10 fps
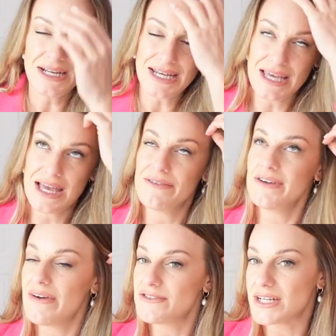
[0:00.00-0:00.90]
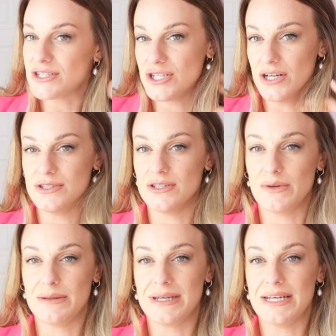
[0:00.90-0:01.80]
Like, if you've ever tried a shirt on, you'll know
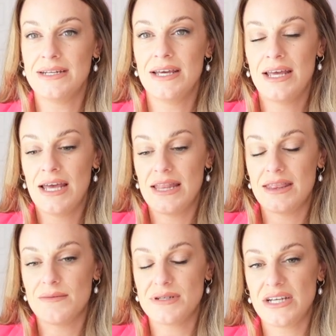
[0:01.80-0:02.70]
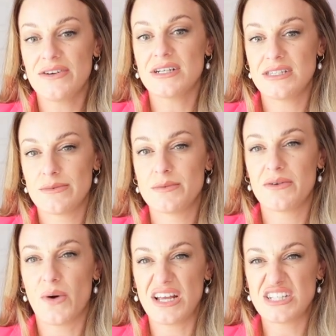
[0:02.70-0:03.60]
what I mean. The material can sometimes be
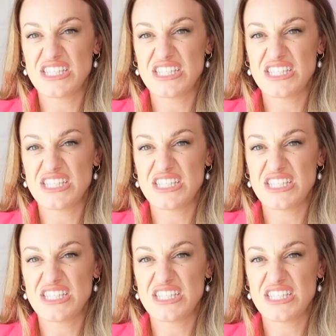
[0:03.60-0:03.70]
quite